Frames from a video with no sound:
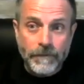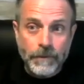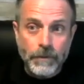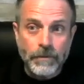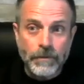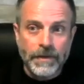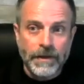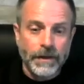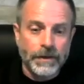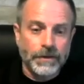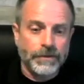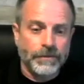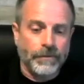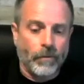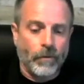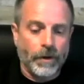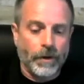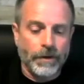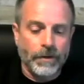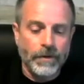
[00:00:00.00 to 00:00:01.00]
things
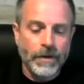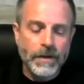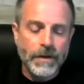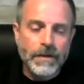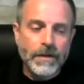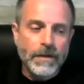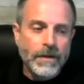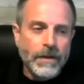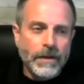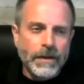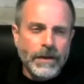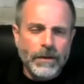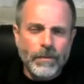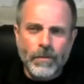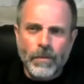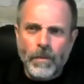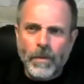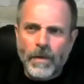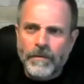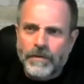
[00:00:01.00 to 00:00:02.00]
for you.
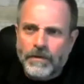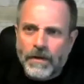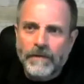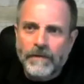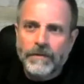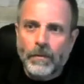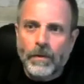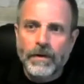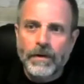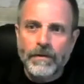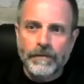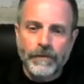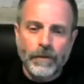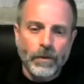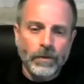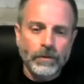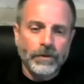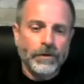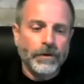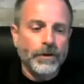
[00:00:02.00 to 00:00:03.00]
If you haven't run a
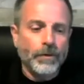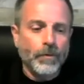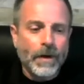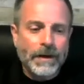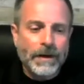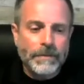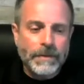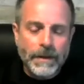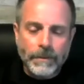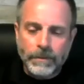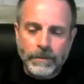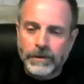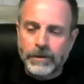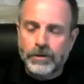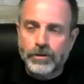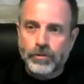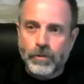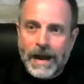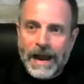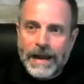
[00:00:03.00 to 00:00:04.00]
folder, you want to be able to
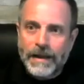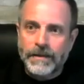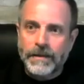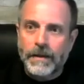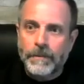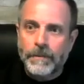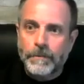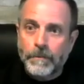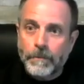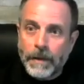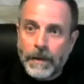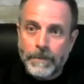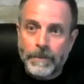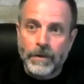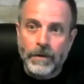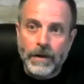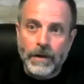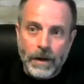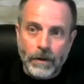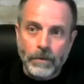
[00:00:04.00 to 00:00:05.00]
drag that
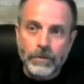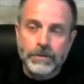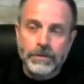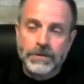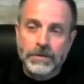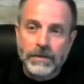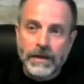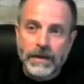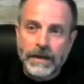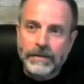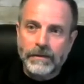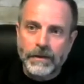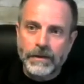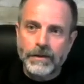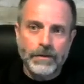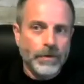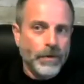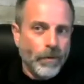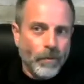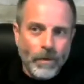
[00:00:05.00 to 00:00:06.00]
paper out slightly.
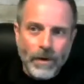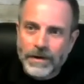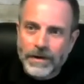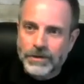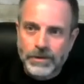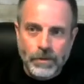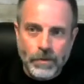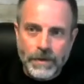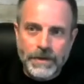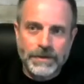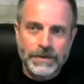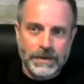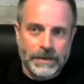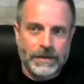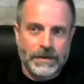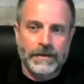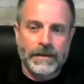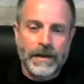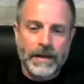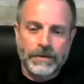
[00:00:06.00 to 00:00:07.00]
You don't want to squeeze it
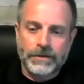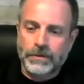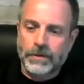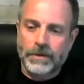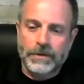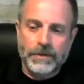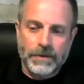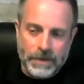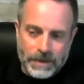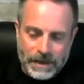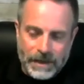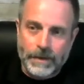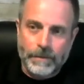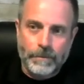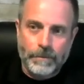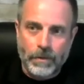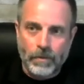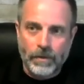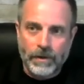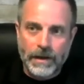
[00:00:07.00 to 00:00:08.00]
to death so that you can't
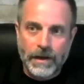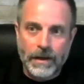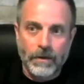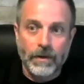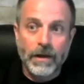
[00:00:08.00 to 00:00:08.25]
pull it out.